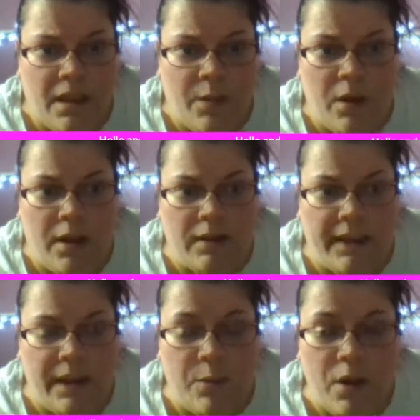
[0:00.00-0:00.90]
I
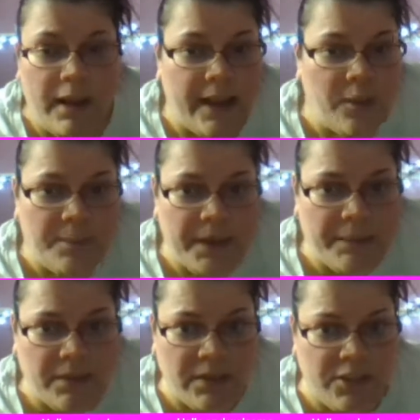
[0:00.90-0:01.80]
want to help
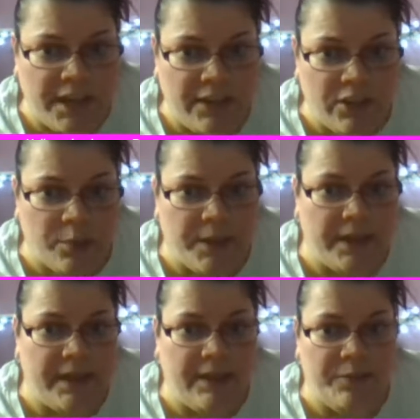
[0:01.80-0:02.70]
people in general,
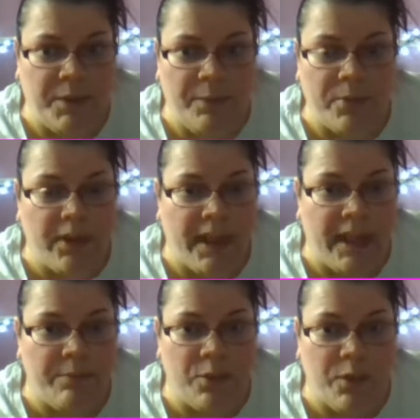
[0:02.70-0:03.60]
but if people
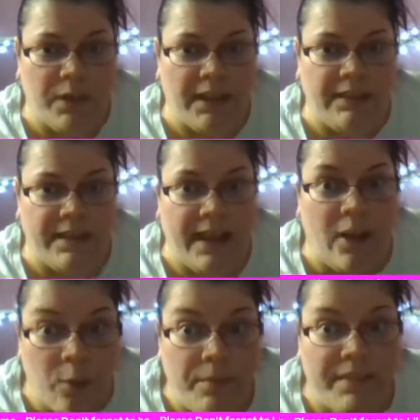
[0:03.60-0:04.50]
can't be willing to
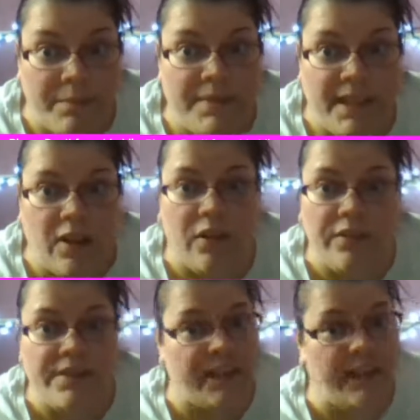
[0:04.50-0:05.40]
help
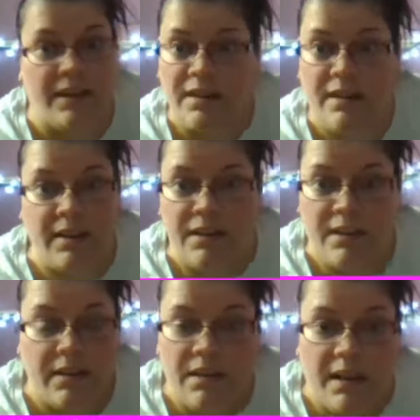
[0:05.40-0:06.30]
themselves, then
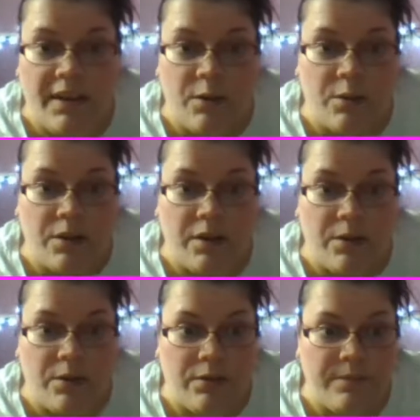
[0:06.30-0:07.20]
I don't
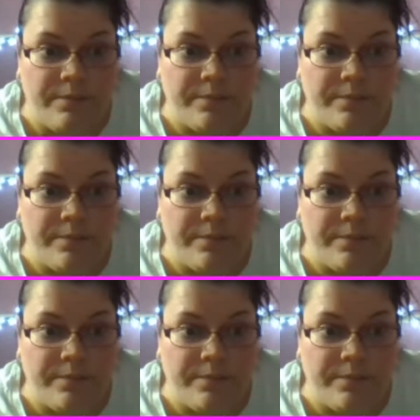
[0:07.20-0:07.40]
know.